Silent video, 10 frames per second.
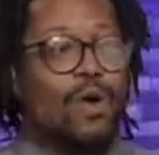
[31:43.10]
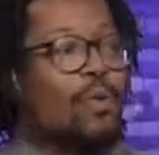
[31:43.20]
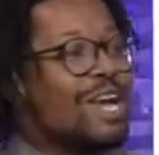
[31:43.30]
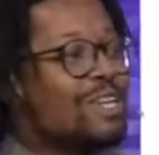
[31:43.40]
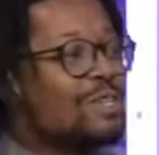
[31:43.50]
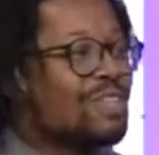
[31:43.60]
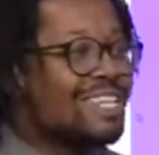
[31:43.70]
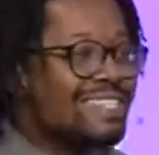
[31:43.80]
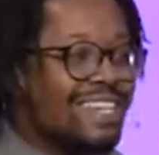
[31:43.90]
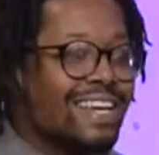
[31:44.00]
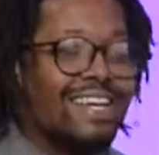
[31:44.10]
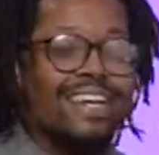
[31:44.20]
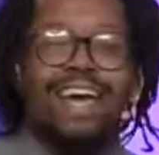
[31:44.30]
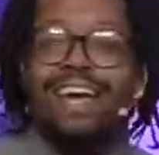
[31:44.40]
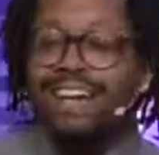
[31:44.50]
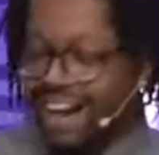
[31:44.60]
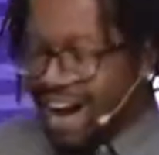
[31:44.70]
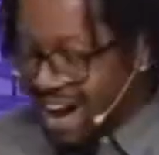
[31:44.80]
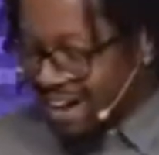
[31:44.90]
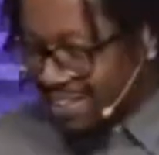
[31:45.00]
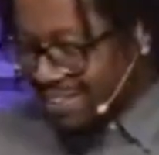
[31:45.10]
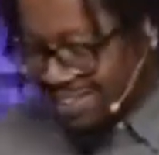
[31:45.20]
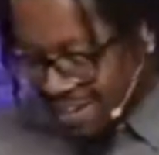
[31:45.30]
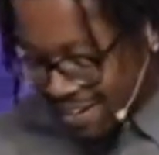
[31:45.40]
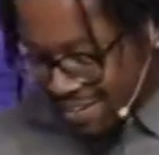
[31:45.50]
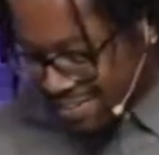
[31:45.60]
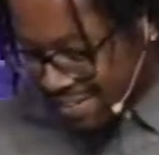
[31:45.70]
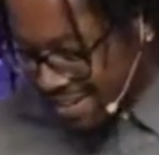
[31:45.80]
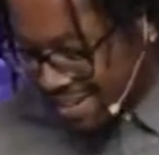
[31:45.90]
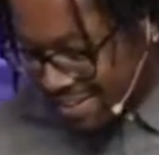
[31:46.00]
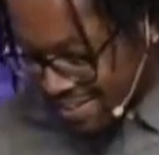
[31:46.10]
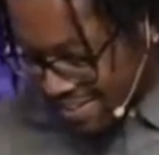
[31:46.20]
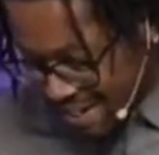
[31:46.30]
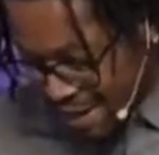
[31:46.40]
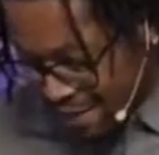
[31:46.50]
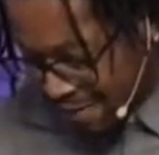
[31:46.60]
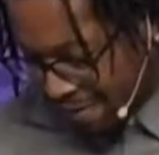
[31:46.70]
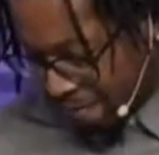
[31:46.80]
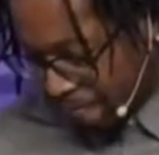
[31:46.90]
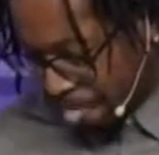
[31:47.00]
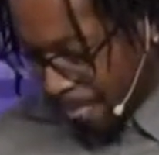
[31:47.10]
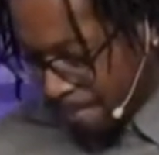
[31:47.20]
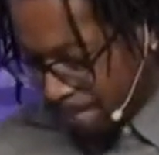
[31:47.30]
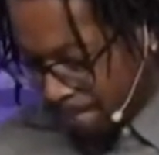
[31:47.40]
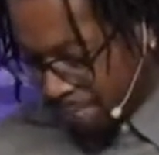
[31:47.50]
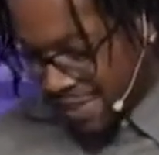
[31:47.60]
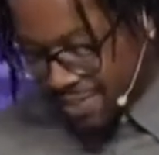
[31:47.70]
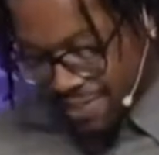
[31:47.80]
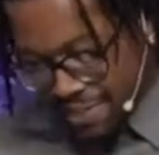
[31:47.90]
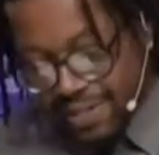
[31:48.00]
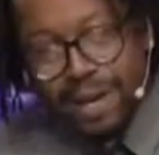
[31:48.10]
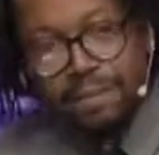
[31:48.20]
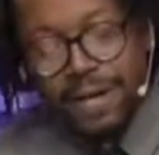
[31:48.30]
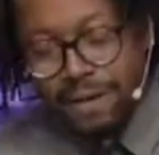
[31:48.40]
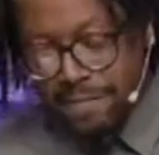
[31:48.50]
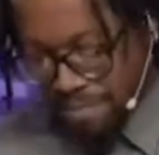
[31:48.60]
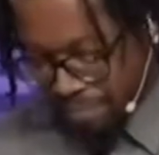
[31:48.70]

We do the sinning, and God does the saving. He's good, amen?